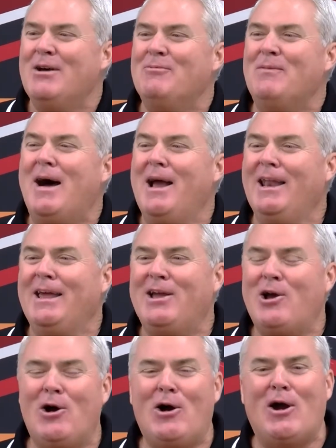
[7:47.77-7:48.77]
Miley
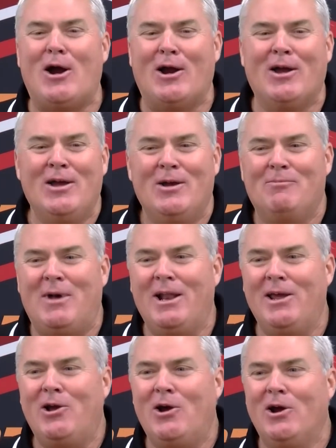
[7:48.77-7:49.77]
Carr.
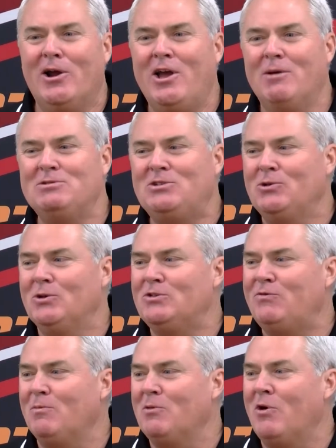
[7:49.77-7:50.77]
Miley Carr comes to us
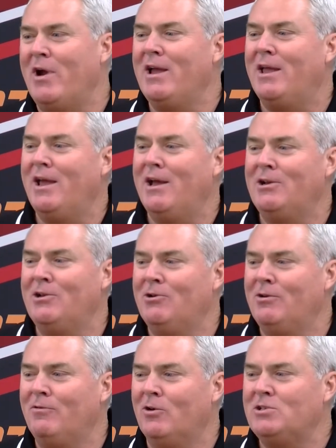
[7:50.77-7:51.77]
from Grand Canyon
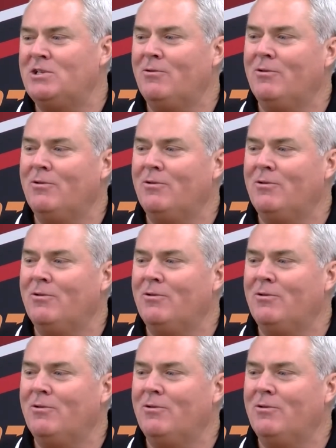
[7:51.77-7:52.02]
University,